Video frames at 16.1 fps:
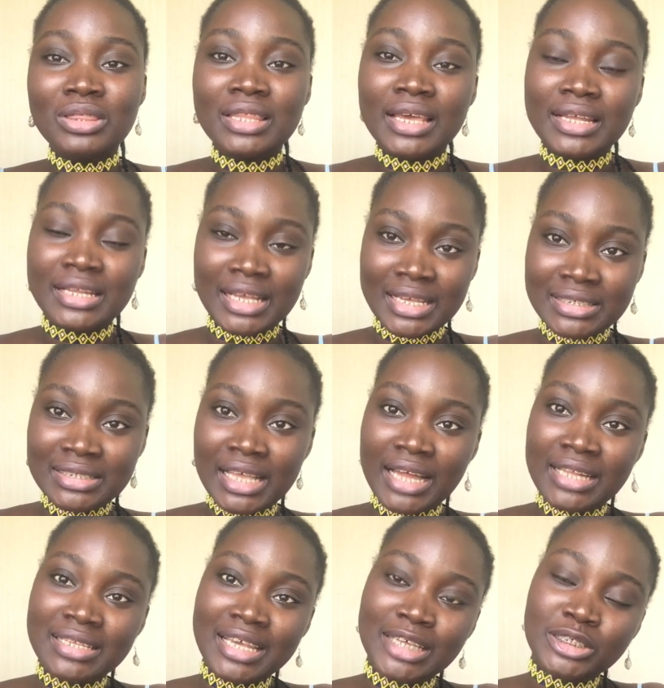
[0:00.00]
thing is that
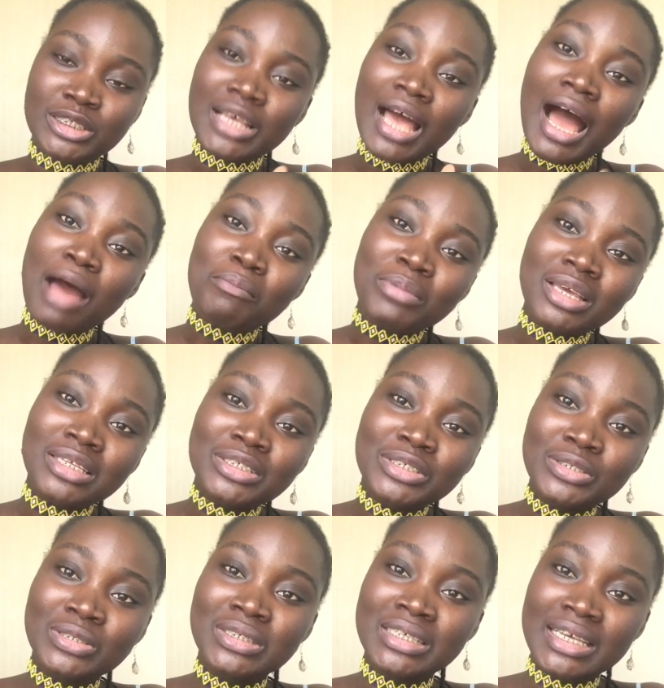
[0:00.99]
they are just happy to
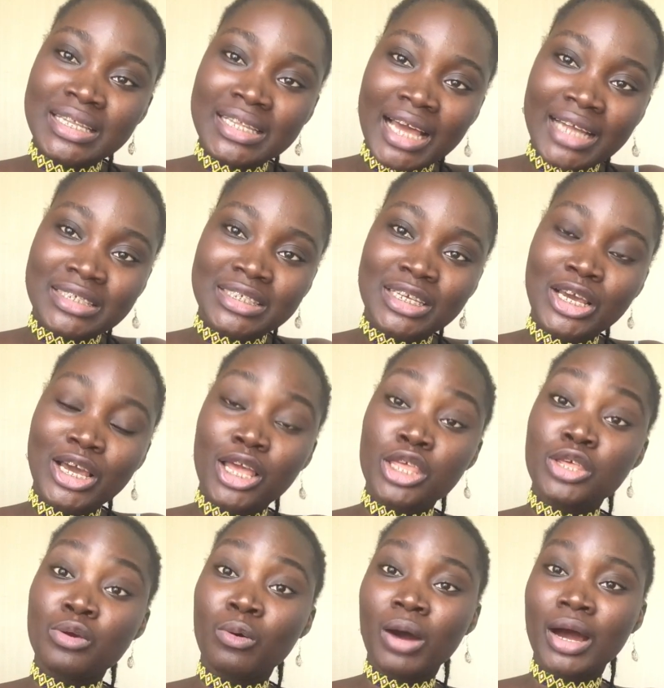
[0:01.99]
see that
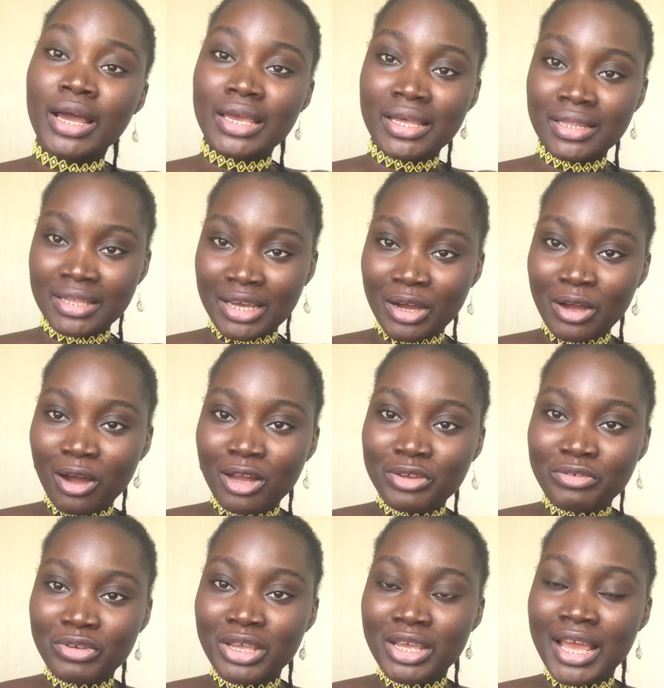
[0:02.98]
you are in their
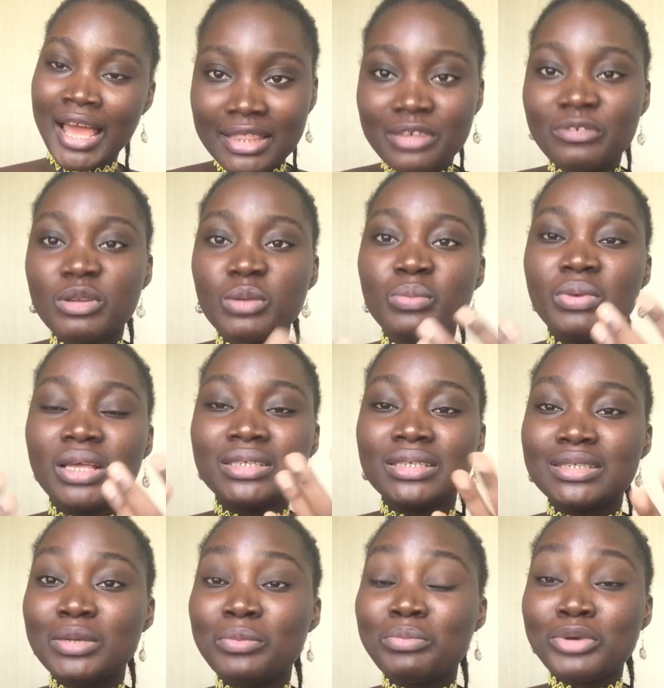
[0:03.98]
country, and the Philippines is a
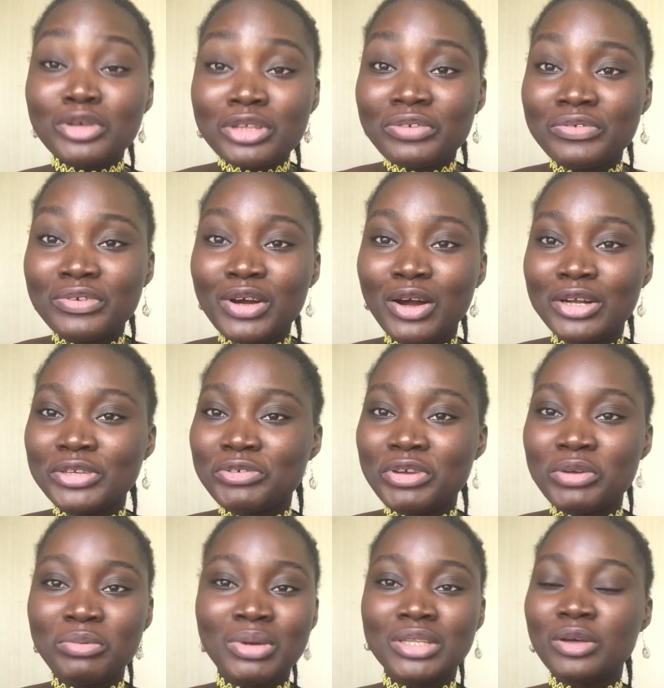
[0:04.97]
beautiful country
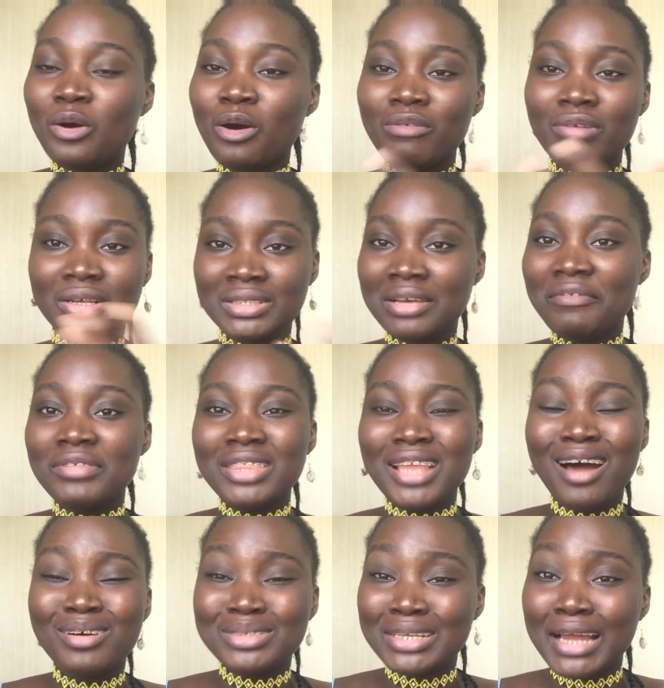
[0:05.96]
with over
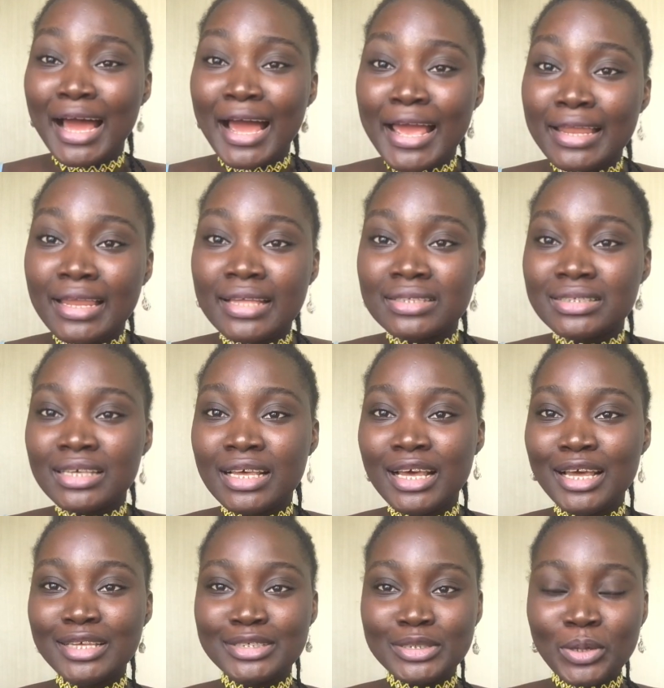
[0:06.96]
7,000 islands,
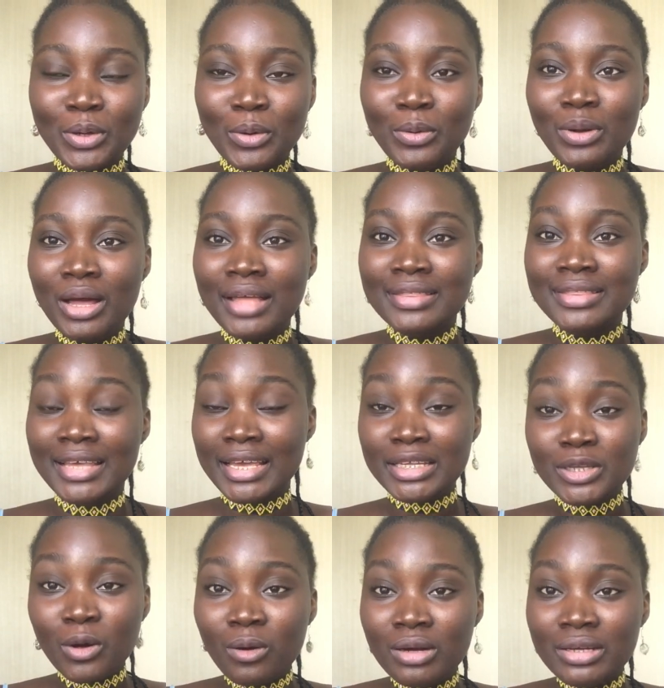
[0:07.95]
so they
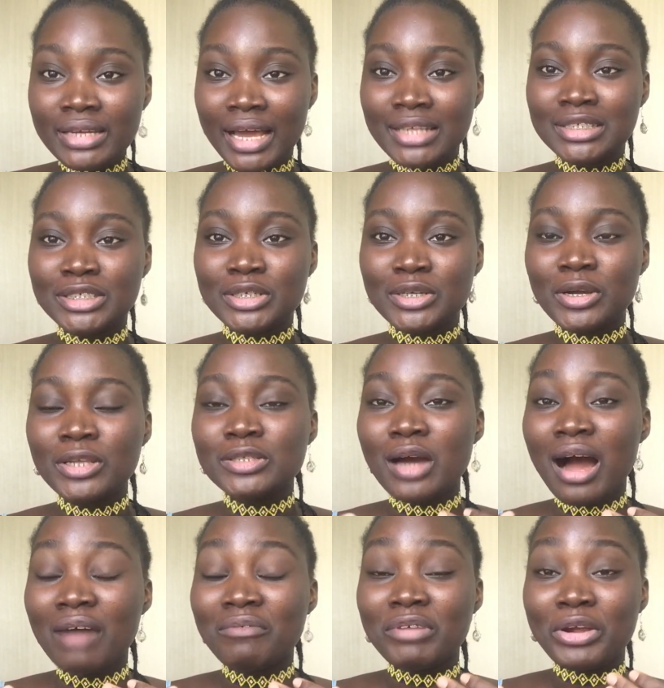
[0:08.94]
know that you're going to
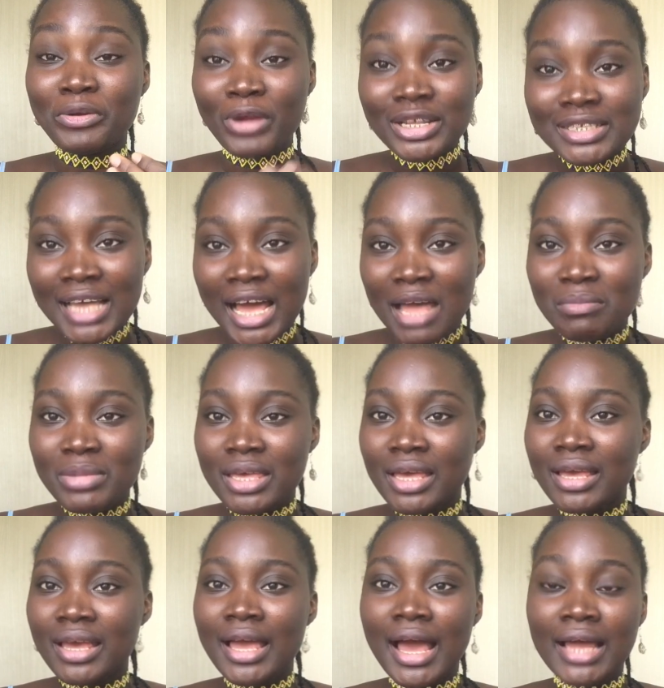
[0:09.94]
have a great time
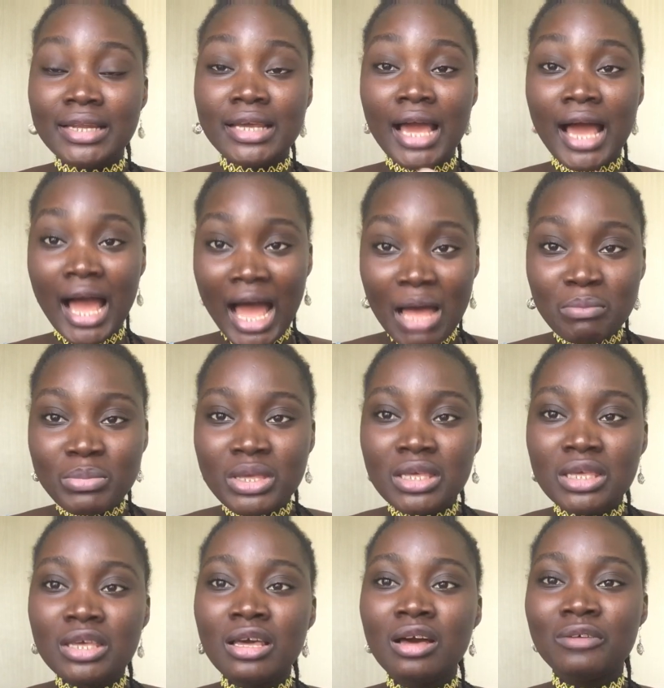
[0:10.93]
here and they are happy
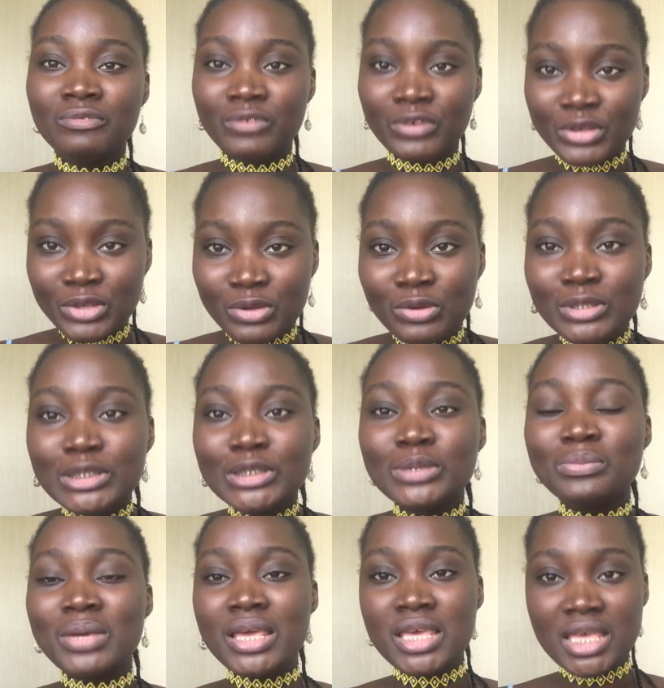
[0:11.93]
for you to be
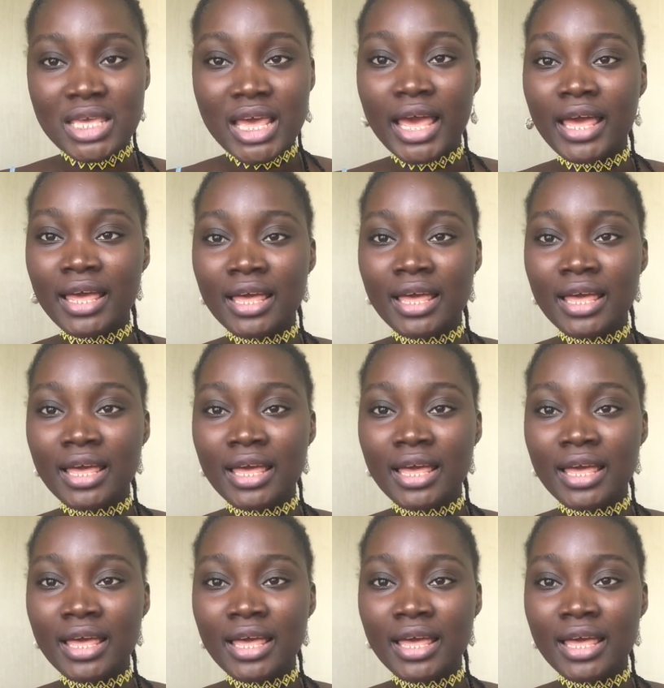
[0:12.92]
here.